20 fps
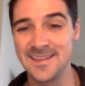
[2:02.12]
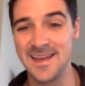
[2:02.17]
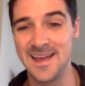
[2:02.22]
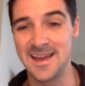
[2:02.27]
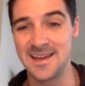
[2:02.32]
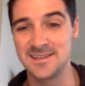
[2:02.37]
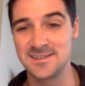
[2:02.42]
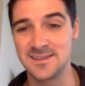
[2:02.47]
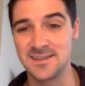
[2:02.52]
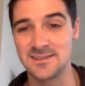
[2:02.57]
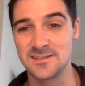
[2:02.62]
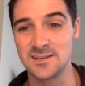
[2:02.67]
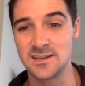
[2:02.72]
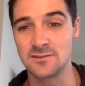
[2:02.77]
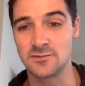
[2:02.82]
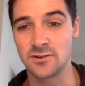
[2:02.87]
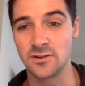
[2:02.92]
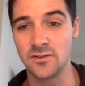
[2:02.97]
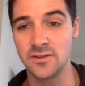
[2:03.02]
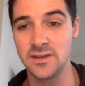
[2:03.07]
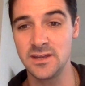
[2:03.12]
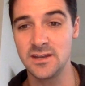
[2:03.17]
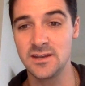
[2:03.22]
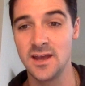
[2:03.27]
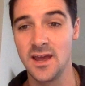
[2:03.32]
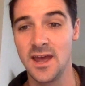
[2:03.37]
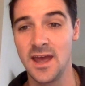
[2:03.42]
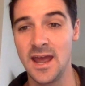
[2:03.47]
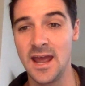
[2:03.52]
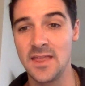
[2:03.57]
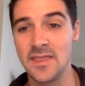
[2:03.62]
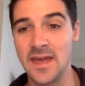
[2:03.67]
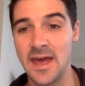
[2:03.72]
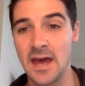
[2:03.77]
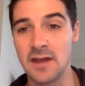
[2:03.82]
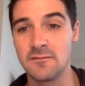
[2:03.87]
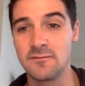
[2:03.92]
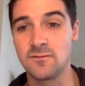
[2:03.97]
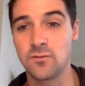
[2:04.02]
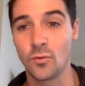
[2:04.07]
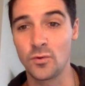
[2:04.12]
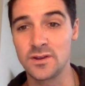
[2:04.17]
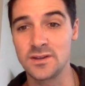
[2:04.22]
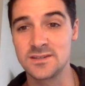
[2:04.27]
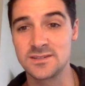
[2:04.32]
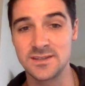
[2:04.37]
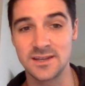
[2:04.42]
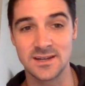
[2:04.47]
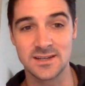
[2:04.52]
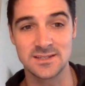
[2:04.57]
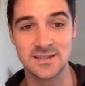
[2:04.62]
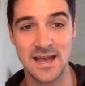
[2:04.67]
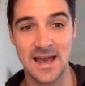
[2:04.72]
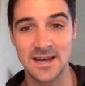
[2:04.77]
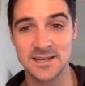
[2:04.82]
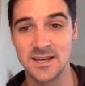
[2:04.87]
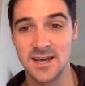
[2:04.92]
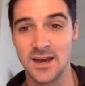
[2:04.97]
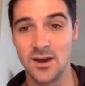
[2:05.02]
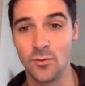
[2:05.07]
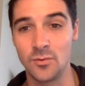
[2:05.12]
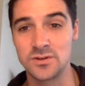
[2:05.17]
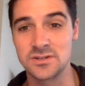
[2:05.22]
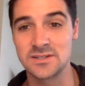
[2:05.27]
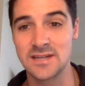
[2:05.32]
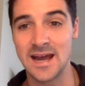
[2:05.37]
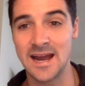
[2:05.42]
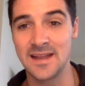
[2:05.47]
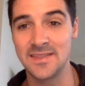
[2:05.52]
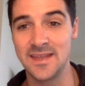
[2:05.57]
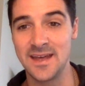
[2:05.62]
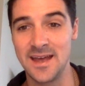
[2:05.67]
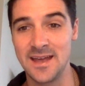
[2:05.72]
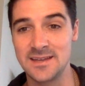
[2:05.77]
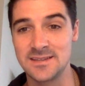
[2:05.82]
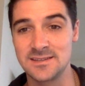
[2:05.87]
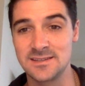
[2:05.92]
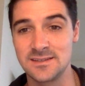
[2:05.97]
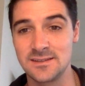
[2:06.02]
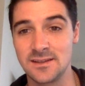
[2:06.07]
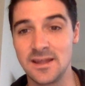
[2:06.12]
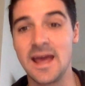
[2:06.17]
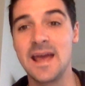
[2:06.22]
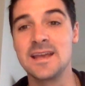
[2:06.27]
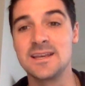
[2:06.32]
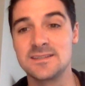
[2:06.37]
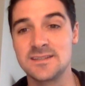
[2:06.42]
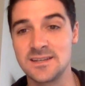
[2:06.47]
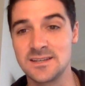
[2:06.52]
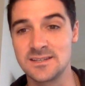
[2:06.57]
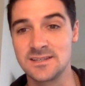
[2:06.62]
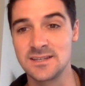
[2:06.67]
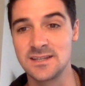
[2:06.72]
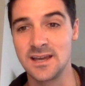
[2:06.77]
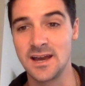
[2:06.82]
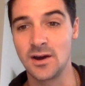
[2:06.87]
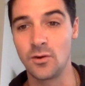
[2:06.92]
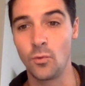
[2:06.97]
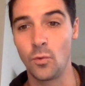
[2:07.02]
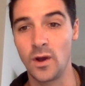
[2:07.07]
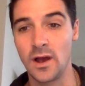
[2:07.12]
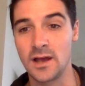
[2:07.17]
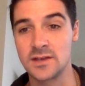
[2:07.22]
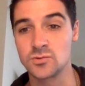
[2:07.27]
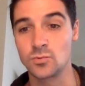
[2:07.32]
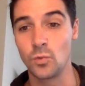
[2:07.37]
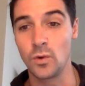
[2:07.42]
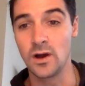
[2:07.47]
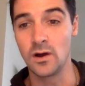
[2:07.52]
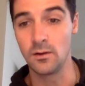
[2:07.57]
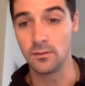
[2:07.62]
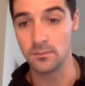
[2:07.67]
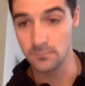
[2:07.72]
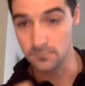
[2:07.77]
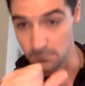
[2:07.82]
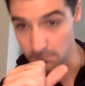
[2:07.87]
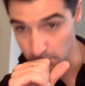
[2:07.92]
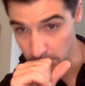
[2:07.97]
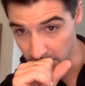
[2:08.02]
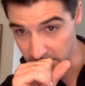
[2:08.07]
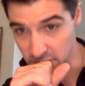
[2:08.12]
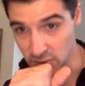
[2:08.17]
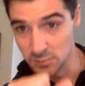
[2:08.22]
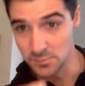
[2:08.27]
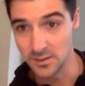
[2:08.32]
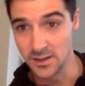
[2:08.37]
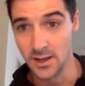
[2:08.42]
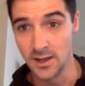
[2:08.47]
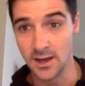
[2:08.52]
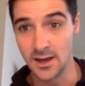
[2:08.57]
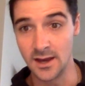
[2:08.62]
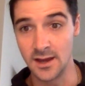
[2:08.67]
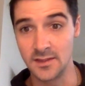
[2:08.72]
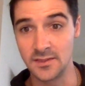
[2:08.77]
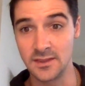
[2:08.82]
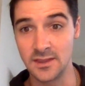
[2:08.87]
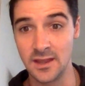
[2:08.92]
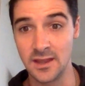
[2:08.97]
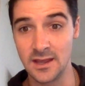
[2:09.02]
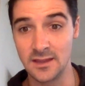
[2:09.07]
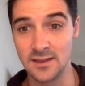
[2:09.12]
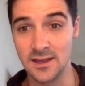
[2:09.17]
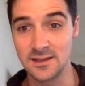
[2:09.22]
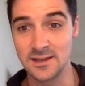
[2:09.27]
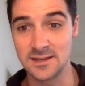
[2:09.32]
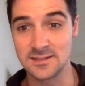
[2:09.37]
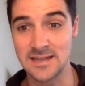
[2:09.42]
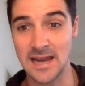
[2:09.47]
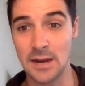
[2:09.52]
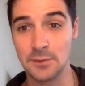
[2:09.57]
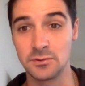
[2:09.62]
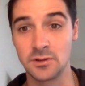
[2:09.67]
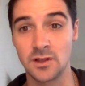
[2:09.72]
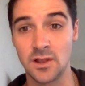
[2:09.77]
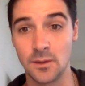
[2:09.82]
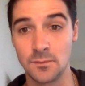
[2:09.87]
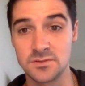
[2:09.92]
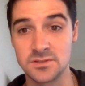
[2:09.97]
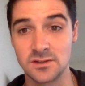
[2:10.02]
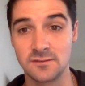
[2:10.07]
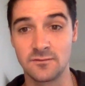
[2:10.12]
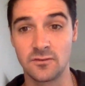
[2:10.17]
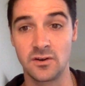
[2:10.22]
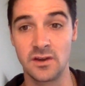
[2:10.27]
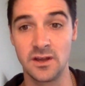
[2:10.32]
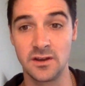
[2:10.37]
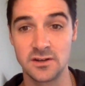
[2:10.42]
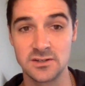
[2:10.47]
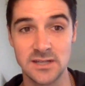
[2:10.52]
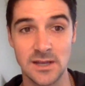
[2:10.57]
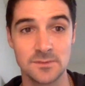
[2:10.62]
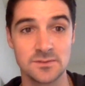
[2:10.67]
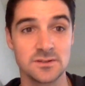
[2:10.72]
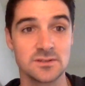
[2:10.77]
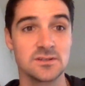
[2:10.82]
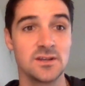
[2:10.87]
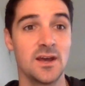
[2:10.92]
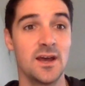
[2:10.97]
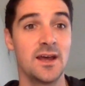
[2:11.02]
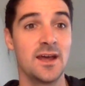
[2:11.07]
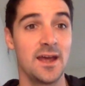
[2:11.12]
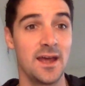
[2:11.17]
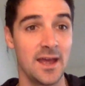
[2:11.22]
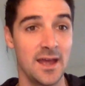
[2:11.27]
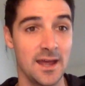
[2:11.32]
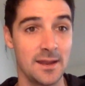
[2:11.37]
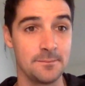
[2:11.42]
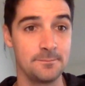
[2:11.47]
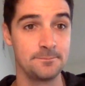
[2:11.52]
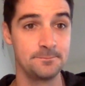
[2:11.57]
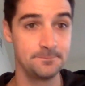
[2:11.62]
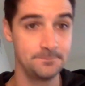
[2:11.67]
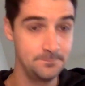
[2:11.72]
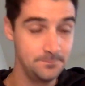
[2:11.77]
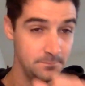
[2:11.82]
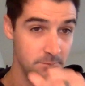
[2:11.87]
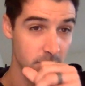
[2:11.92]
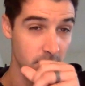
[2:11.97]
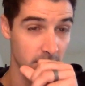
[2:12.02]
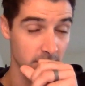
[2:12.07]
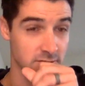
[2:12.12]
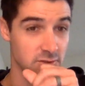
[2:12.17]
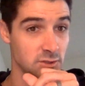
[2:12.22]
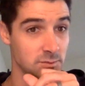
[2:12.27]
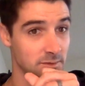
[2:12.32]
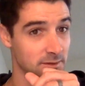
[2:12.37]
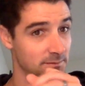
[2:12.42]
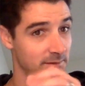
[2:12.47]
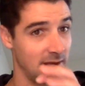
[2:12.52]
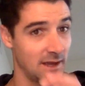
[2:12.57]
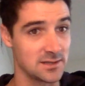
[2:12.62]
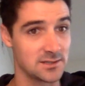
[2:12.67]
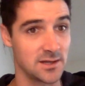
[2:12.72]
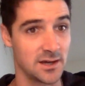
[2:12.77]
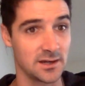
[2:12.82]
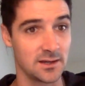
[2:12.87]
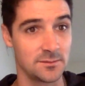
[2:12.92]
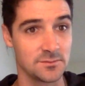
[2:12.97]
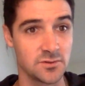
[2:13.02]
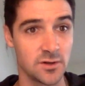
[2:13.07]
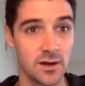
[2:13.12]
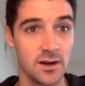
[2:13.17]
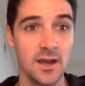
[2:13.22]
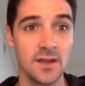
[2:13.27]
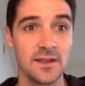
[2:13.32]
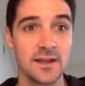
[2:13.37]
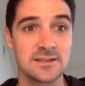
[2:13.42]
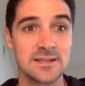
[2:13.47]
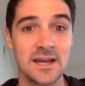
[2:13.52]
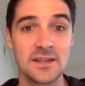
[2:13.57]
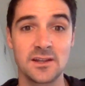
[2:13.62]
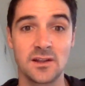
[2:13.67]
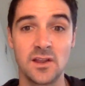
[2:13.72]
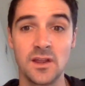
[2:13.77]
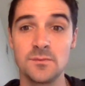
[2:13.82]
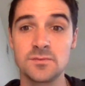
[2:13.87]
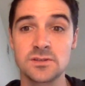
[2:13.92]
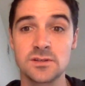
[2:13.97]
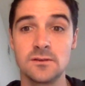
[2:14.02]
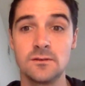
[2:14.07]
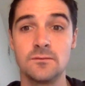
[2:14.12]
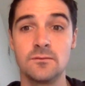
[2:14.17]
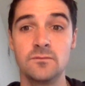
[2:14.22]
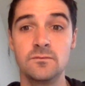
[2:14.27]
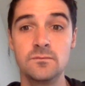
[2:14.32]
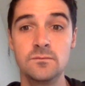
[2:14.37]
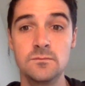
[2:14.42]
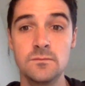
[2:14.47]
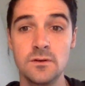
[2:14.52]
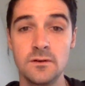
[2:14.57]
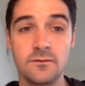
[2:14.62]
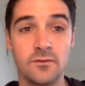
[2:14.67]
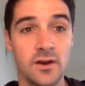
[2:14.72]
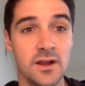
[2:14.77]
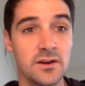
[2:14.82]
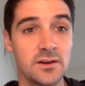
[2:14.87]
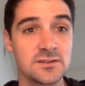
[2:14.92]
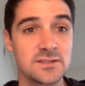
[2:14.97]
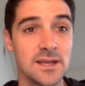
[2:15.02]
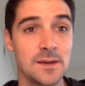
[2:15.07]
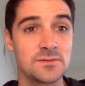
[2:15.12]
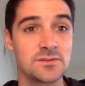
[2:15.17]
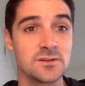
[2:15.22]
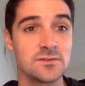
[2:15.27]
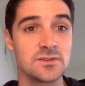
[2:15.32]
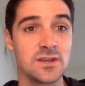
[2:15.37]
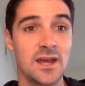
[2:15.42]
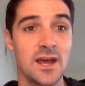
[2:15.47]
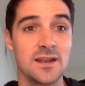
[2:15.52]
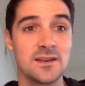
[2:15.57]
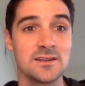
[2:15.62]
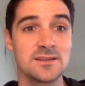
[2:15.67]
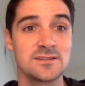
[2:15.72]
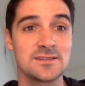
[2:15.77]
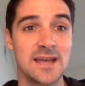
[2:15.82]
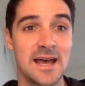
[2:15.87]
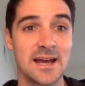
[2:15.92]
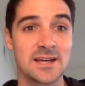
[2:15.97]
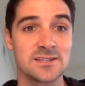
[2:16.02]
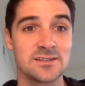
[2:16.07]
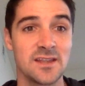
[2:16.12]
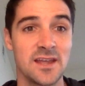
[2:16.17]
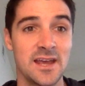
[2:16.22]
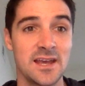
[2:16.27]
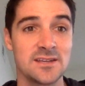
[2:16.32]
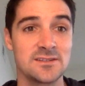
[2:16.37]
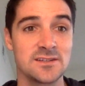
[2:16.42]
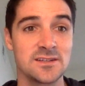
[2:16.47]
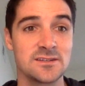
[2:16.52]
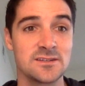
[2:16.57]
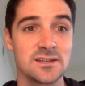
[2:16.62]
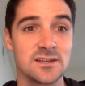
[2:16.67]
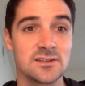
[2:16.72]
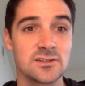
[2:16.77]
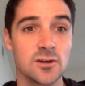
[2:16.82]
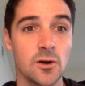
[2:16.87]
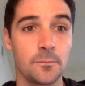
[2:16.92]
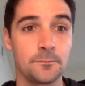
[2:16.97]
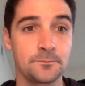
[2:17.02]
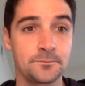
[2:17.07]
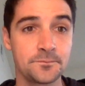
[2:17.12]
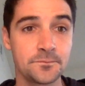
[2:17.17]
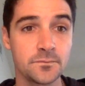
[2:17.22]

the ACC for lead, and they had 46 sacks, which tied the ACC as well. Excuse me. They tied with Clemson for interceptions and, excuse me, can't talk. I'm sorry. They tied the Clemson for interceptions and sacks in the ACC. So